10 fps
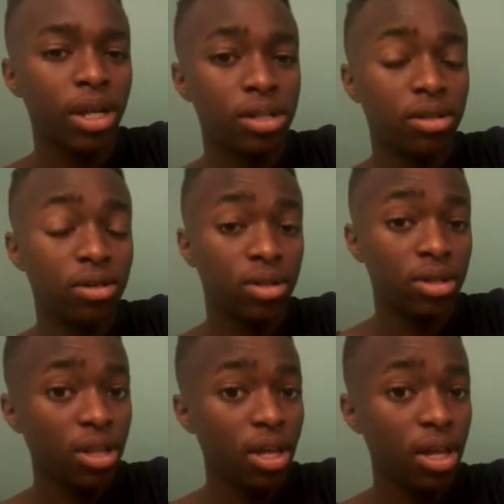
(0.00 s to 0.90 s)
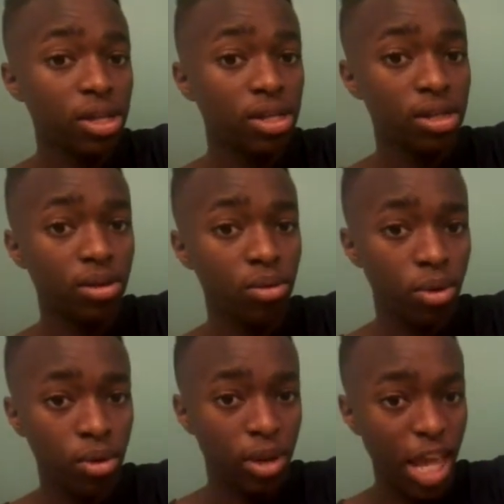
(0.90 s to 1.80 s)
So the thing is,
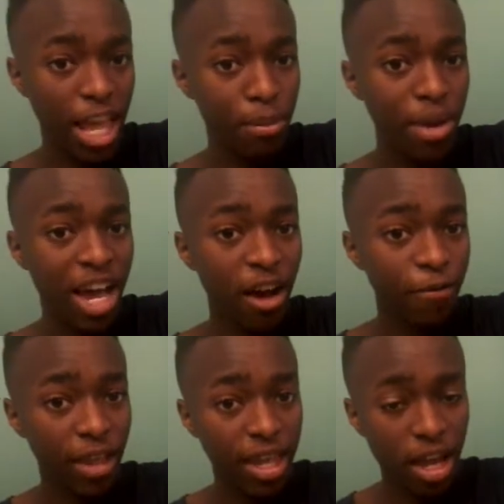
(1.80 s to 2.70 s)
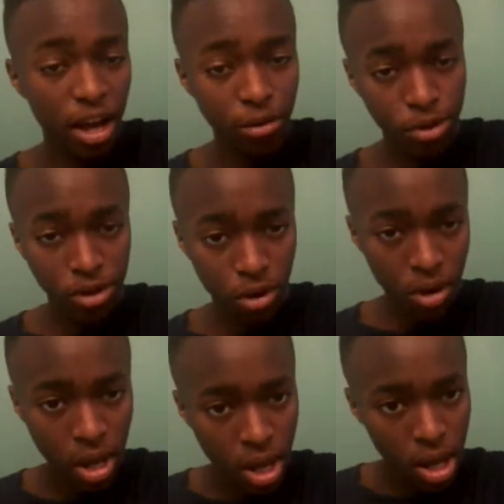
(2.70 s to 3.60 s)
with it being off the Kickoff Show,
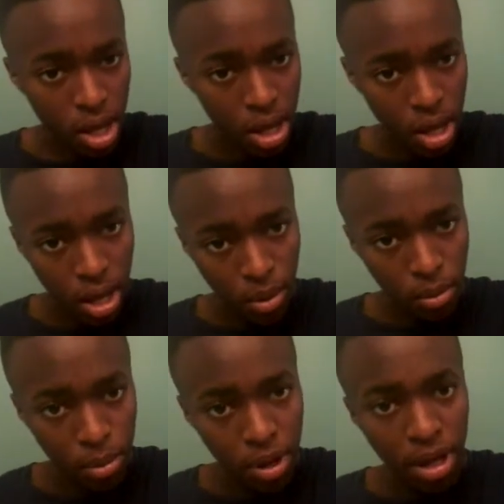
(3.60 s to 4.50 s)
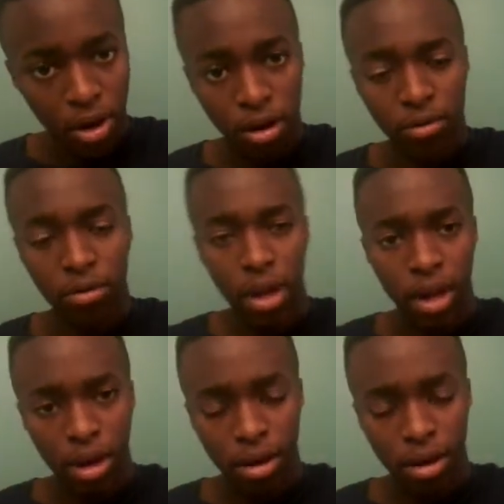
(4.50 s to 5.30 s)
it would be kind of like